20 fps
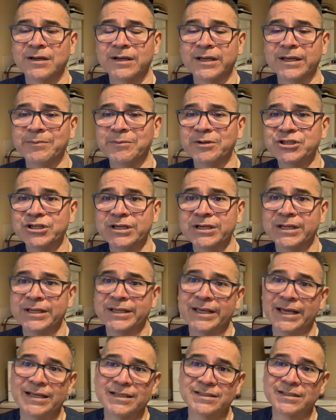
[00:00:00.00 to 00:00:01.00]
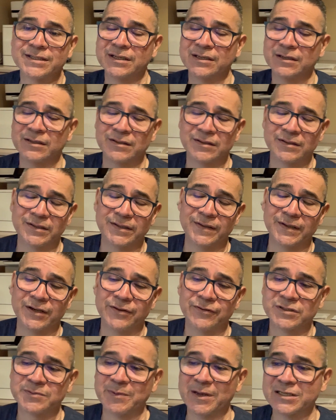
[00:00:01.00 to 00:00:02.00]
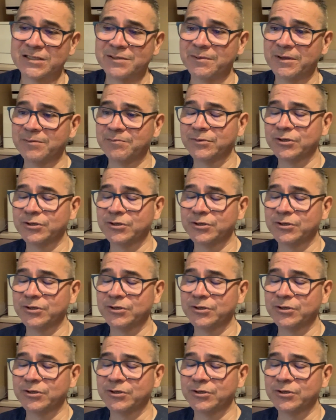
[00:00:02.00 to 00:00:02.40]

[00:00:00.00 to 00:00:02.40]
imaging in case the other specimen